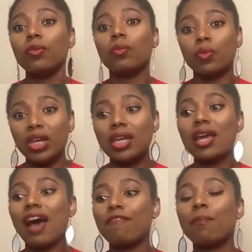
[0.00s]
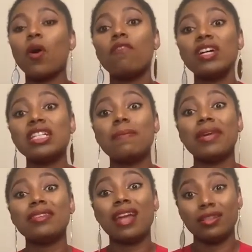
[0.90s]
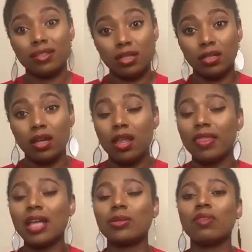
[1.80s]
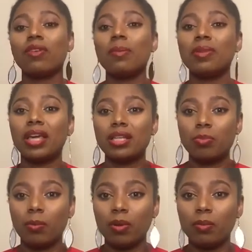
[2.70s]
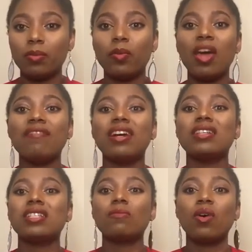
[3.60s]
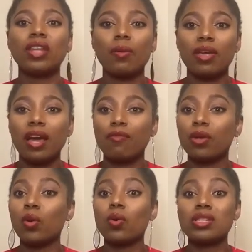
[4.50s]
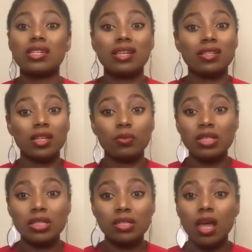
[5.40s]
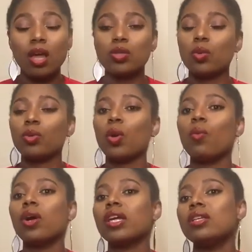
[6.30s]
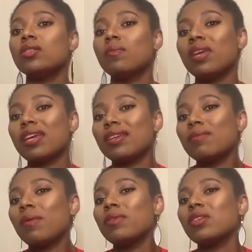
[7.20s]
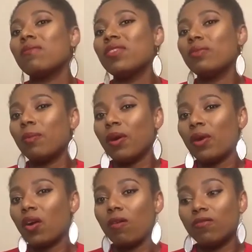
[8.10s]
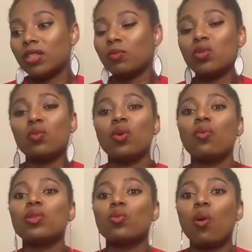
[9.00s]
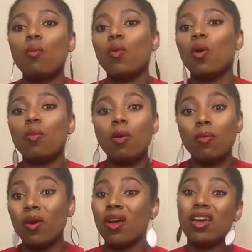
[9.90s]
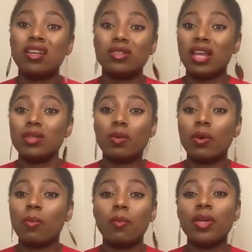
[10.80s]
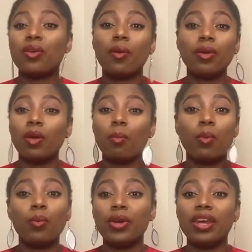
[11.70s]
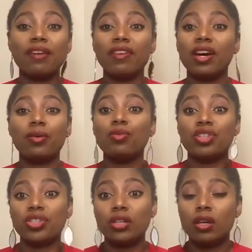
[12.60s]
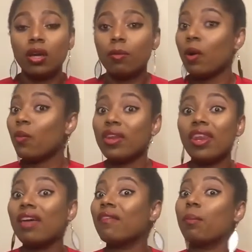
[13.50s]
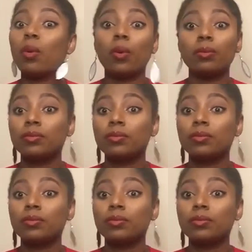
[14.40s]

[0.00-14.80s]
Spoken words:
We have poverty mentality. That's one of our biggest problems. Wherever the small that we have, we're not contented with it. So we don't walk into making it maybe something whereby we're comfortable. So we always want more. So that's why we're poor. Me, growing up, we were never rich, but we're never poor.